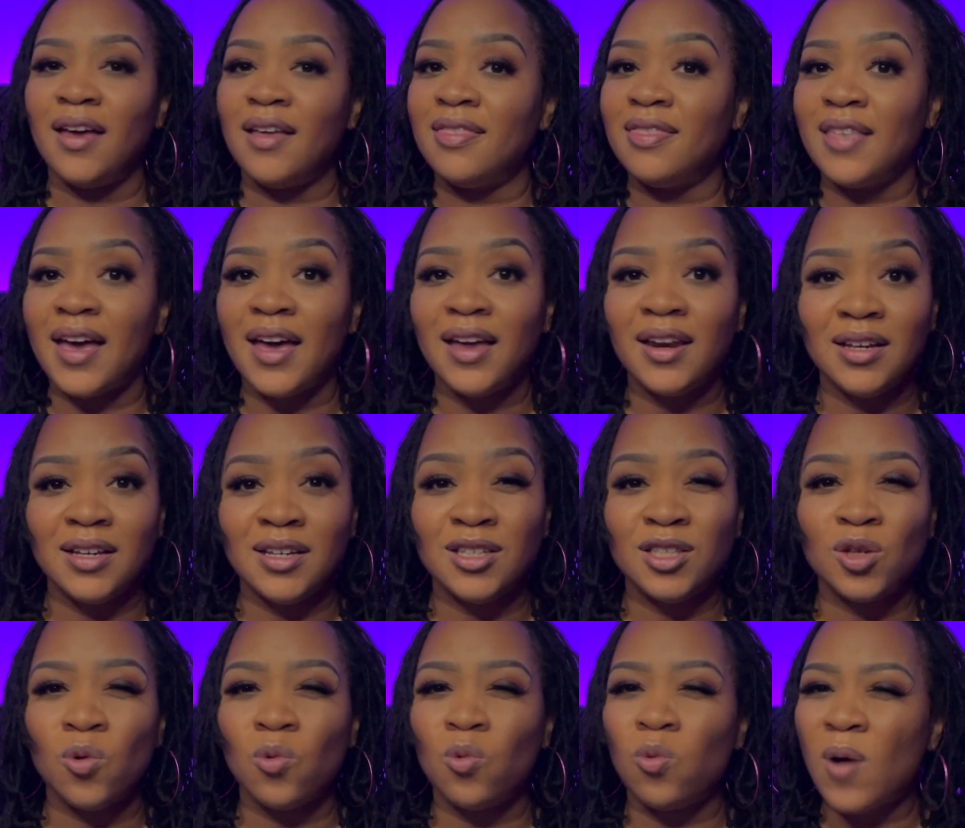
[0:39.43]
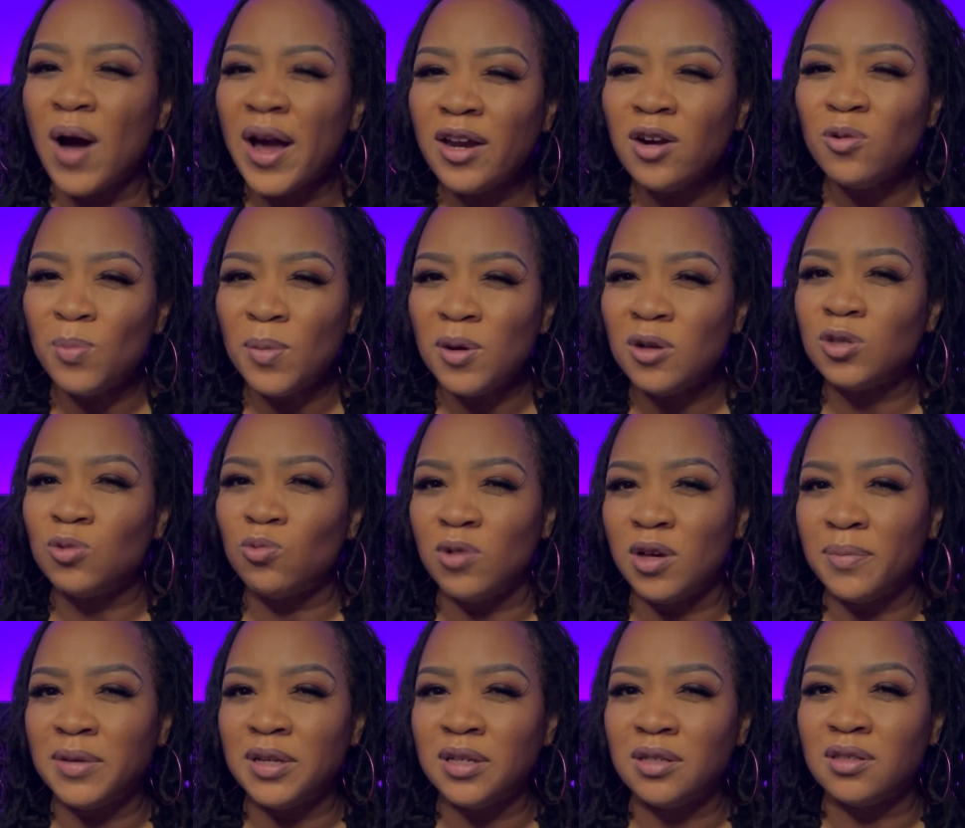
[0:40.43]
And that is why do most
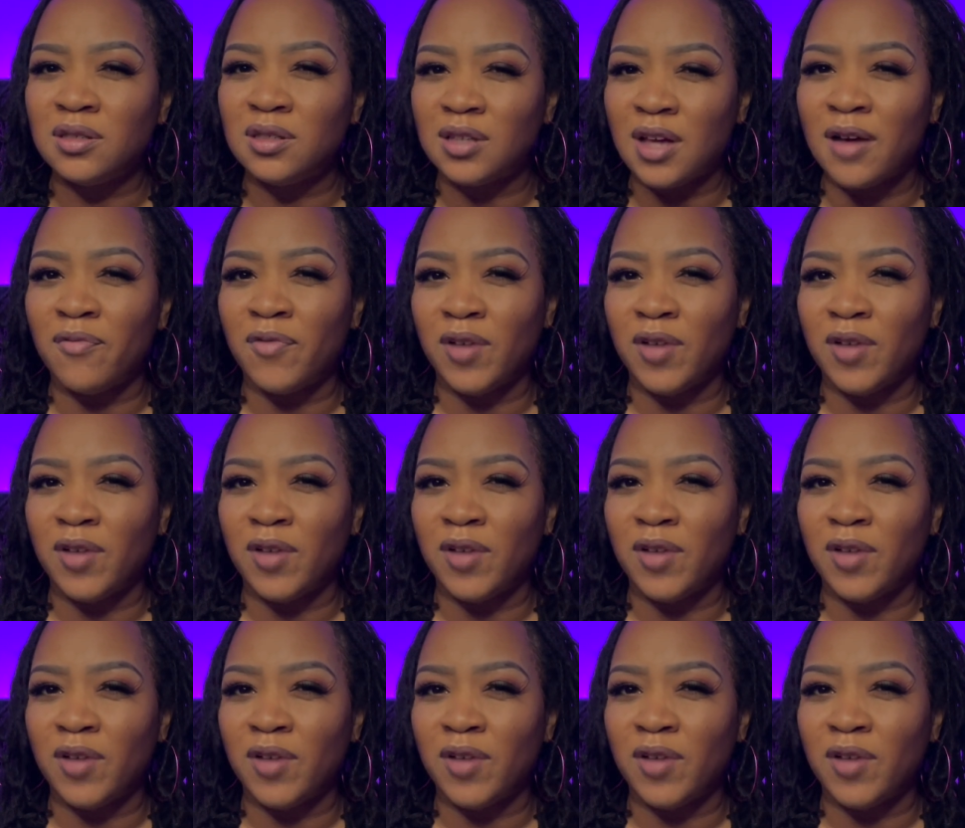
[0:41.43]
women stop